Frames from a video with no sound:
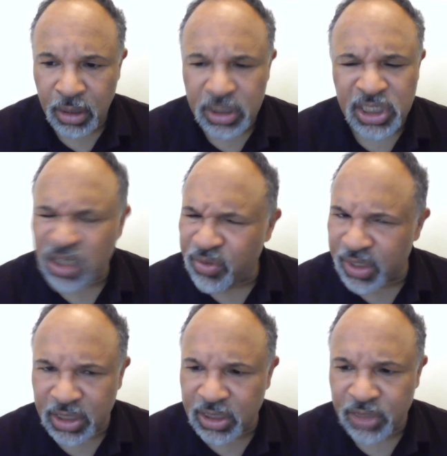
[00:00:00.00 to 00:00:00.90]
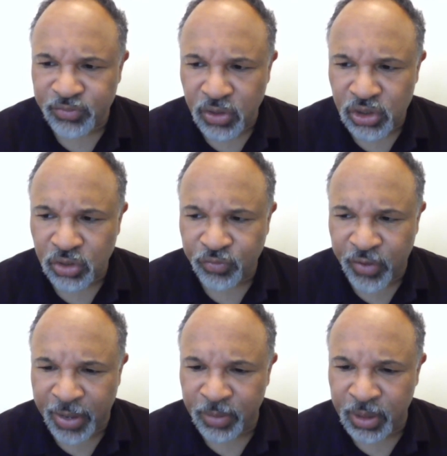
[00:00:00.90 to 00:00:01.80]
dysfunctional
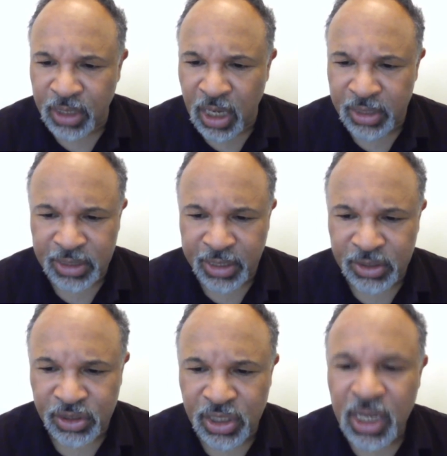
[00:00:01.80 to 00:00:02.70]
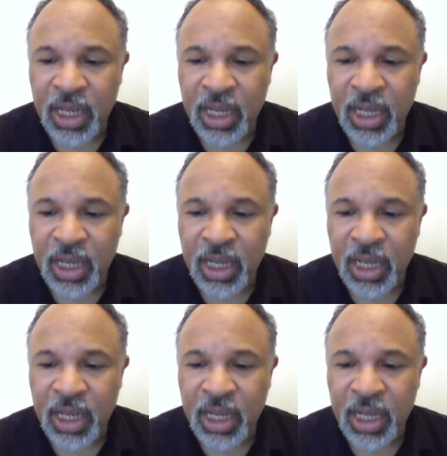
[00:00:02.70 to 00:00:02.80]
family context